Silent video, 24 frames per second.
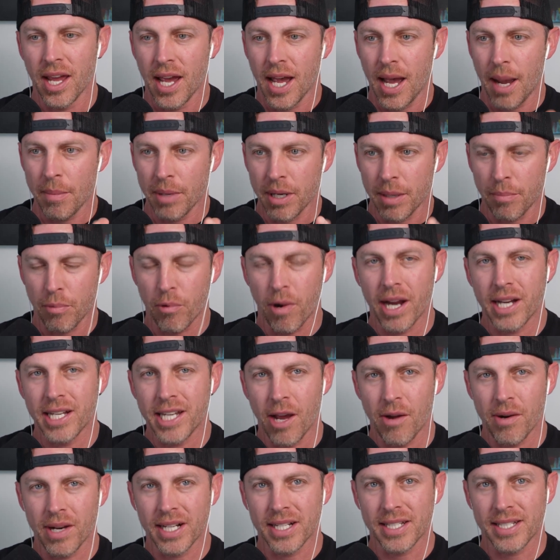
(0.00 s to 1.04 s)
I'm going to break
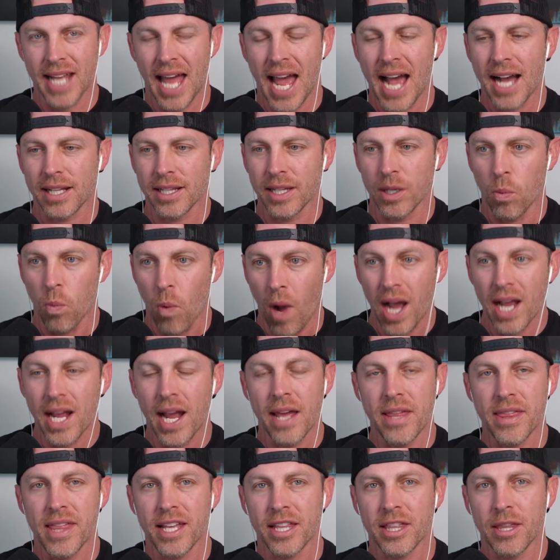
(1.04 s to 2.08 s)
down exactly why I
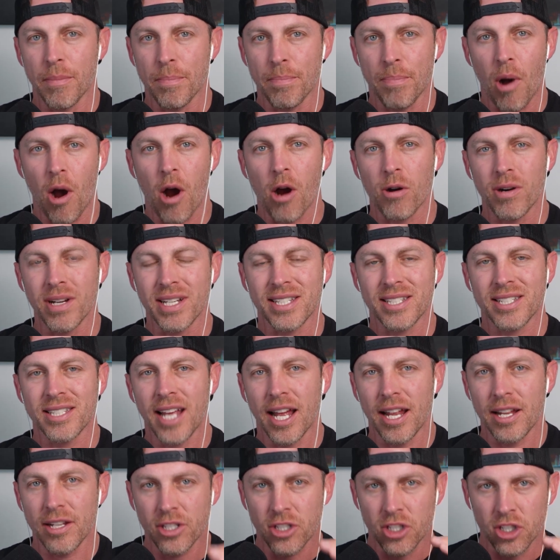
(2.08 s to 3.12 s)
think the bar is
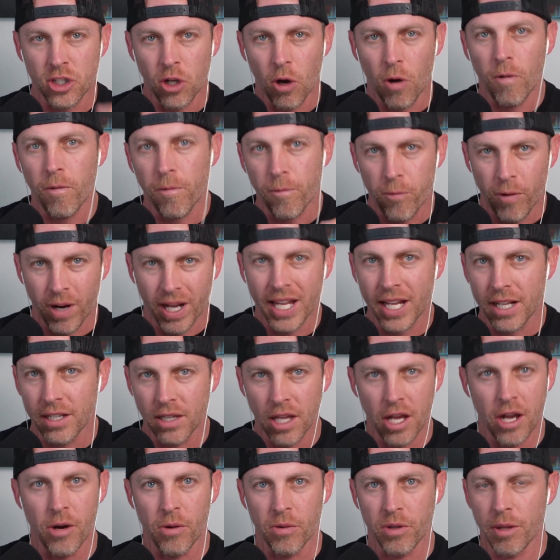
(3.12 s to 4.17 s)
set so freaking
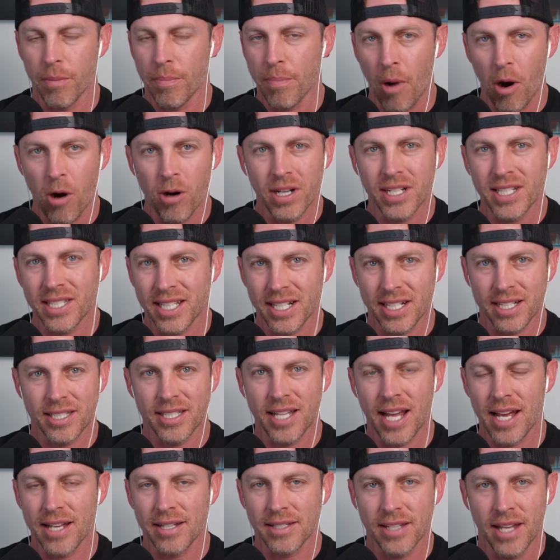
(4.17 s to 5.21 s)
low. The bar to
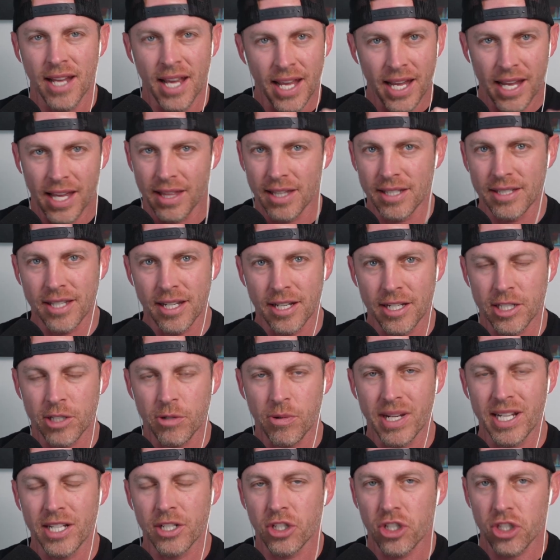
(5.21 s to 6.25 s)
success in this
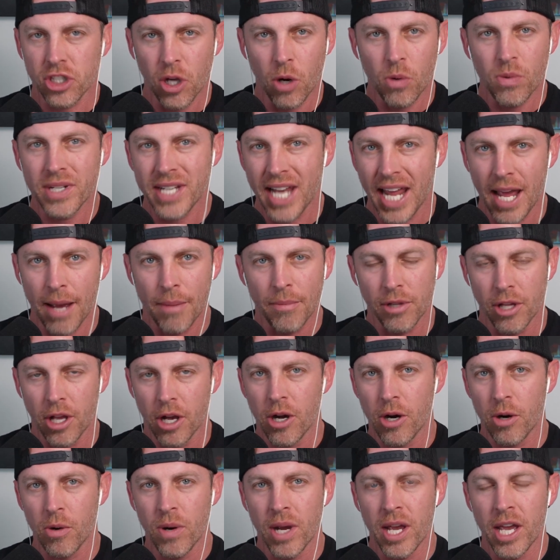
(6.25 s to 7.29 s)
industry is so damn
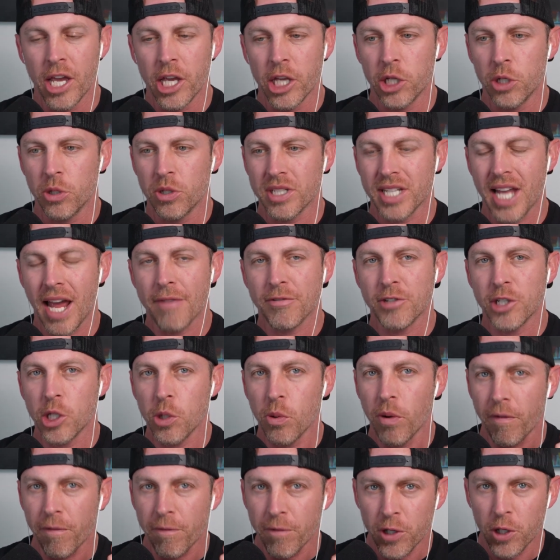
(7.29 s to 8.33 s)
low. You just have to do
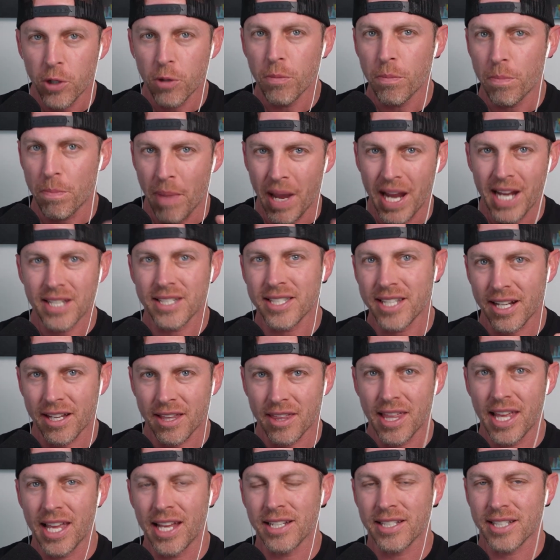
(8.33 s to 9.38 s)
a few basic
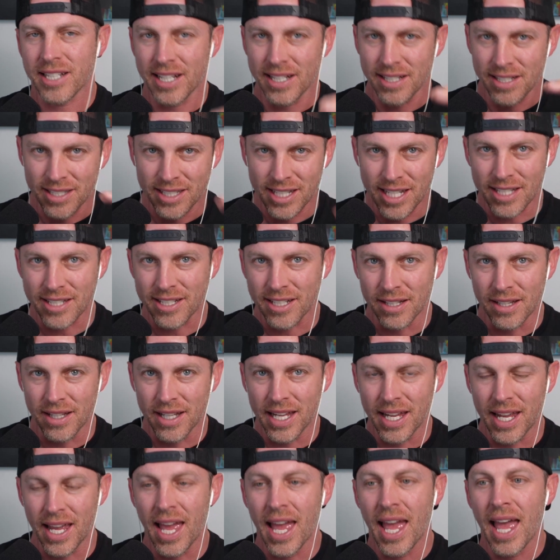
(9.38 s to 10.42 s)
things
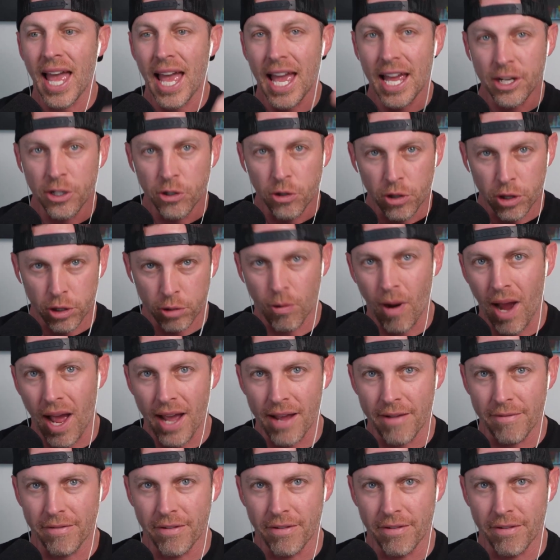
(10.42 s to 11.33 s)
consistently and you'll thrive.